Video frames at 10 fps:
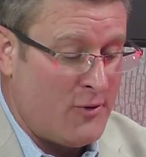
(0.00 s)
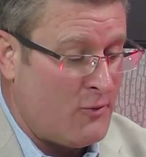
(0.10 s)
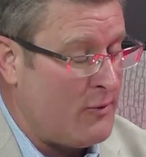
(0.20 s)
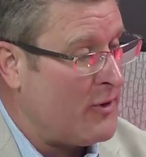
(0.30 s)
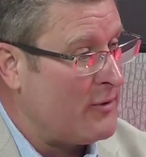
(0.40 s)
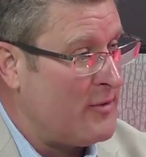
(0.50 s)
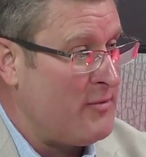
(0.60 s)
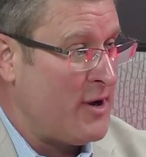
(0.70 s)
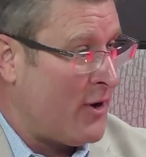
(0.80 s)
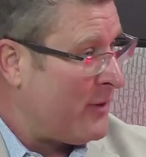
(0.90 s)
We want them to
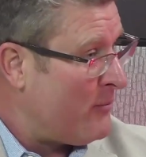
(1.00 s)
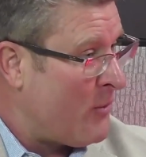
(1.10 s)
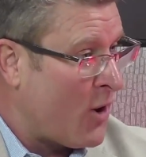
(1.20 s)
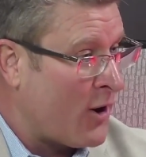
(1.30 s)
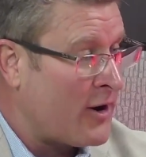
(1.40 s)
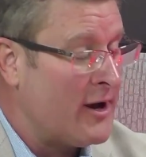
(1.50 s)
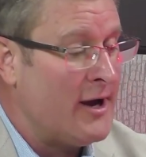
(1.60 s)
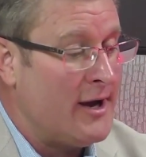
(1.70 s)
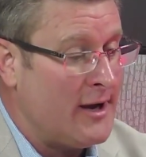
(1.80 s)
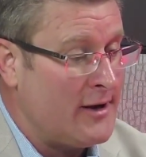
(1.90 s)
be on the mark,
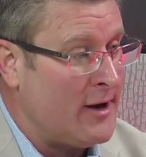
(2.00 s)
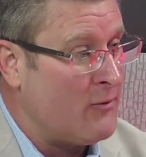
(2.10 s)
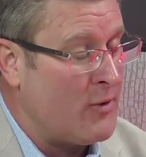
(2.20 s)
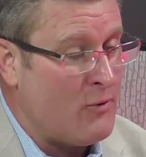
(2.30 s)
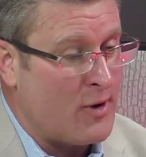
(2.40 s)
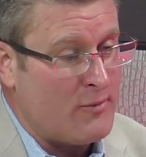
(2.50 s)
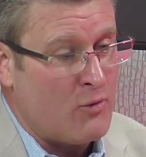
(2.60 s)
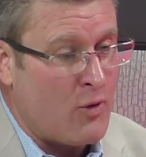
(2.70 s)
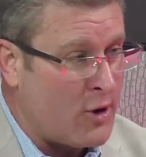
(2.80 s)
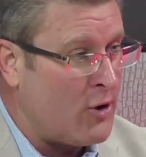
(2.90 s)
and yet we want them to
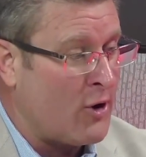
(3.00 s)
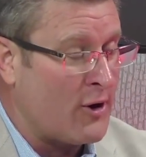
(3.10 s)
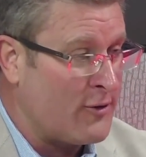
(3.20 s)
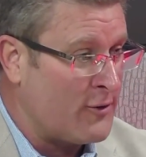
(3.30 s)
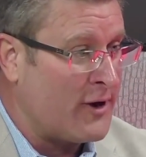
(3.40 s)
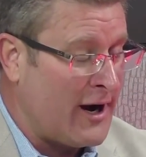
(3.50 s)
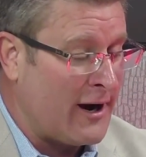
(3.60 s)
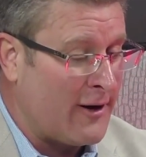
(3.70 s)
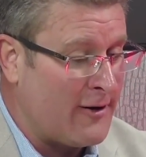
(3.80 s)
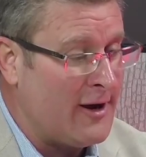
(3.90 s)
work hard, they're
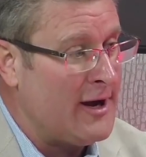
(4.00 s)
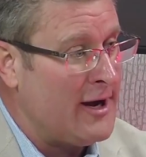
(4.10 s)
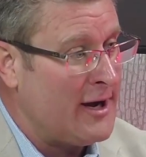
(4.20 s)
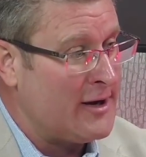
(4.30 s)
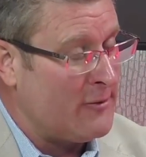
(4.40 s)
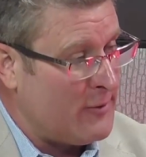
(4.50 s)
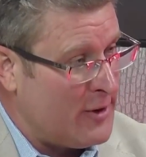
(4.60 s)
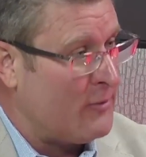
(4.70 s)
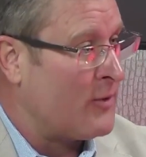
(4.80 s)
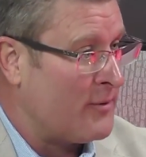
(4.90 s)
tired, and yet we
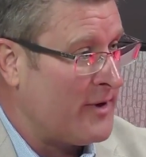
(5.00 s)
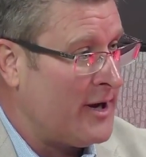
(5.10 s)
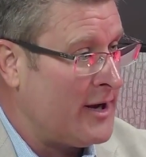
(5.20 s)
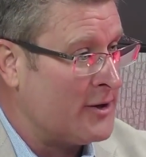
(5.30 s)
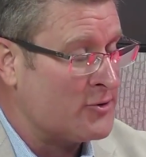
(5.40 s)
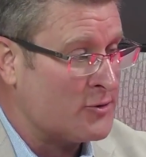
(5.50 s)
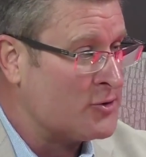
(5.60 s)
don't want them to get injured.